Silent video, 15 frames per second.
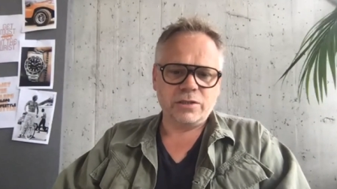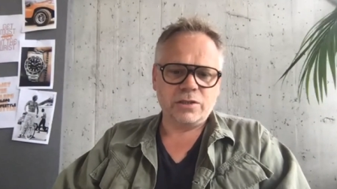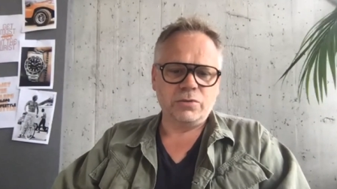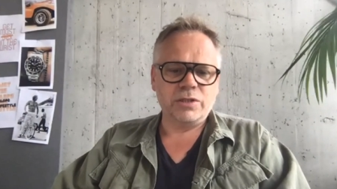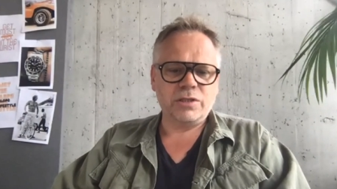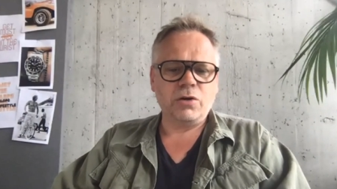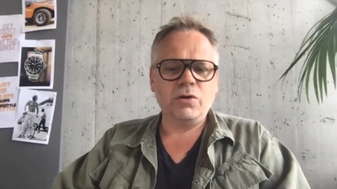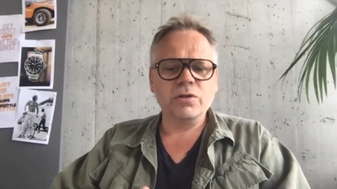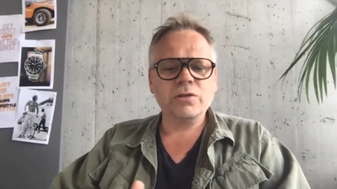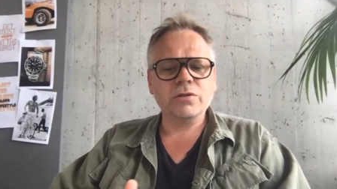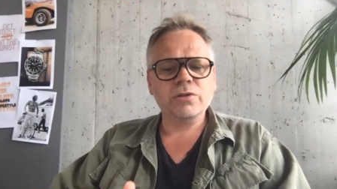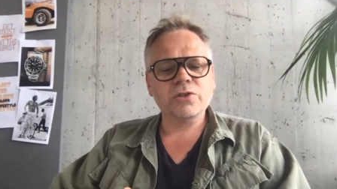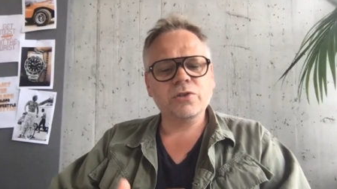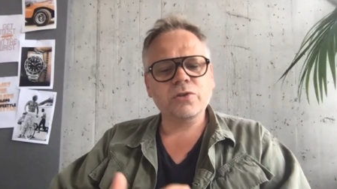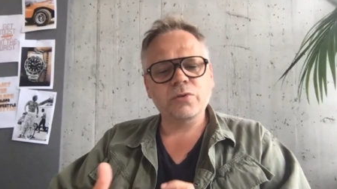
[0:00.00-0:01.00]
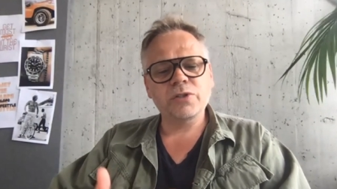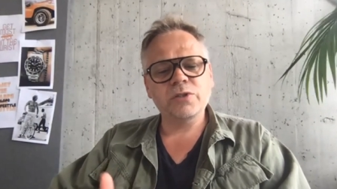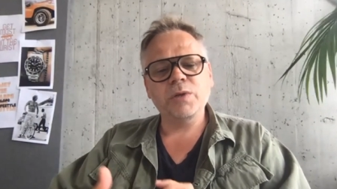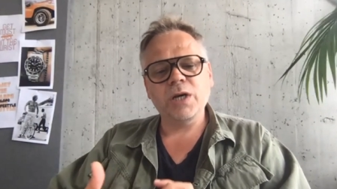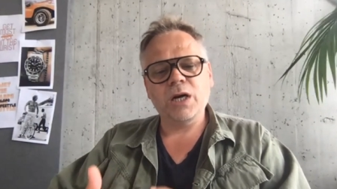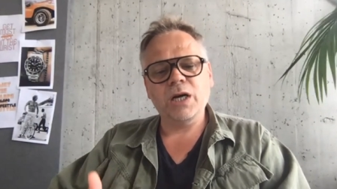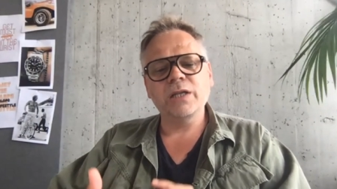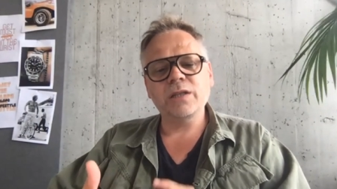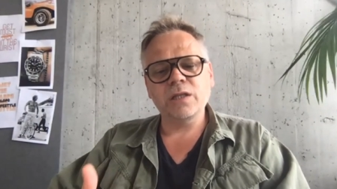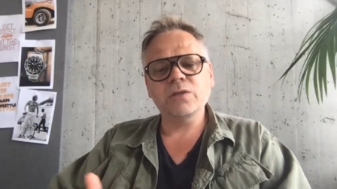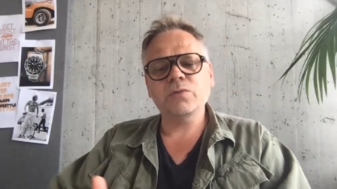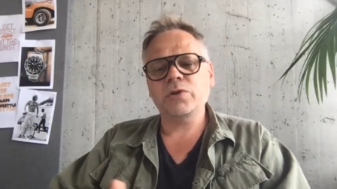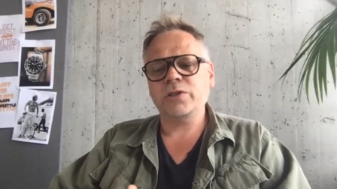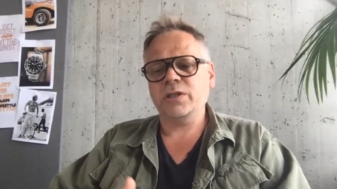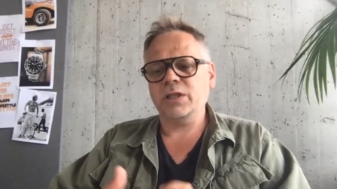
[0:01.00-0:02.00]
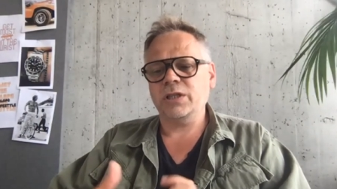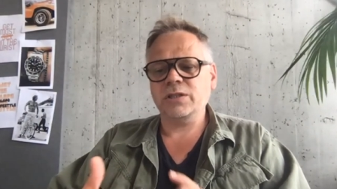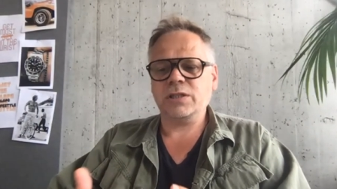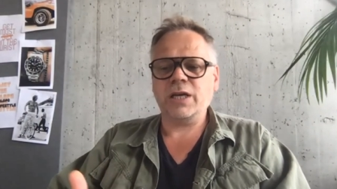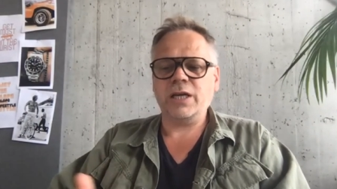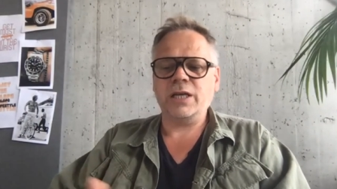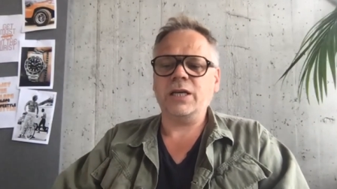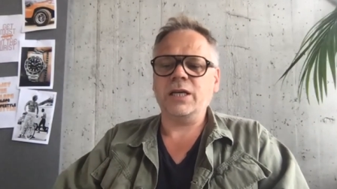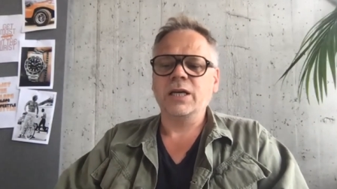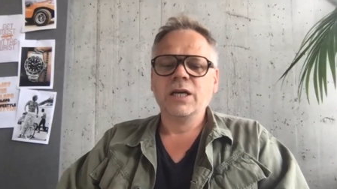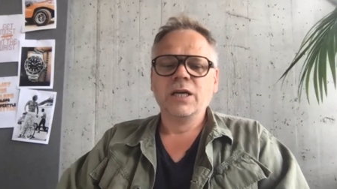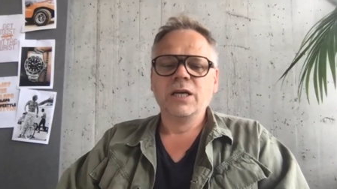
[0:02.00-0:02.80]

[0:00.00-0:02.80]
So it's also the stories behind this watch and understanding